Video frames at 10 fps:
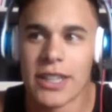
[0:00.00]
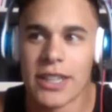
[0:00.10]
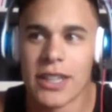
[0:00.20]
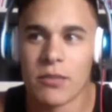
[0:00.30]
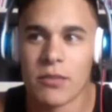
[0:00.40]

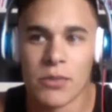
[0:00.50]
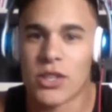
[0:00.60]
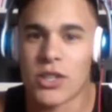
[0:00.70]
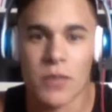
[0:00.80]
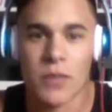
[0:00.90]
I'm
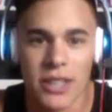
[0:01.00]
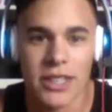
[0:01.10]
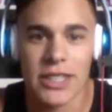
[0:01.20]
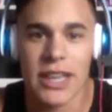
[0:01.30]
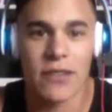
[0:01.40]
just going to be
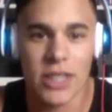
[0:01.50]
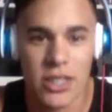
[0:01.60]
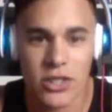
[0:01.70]
honest because I haven't seen it.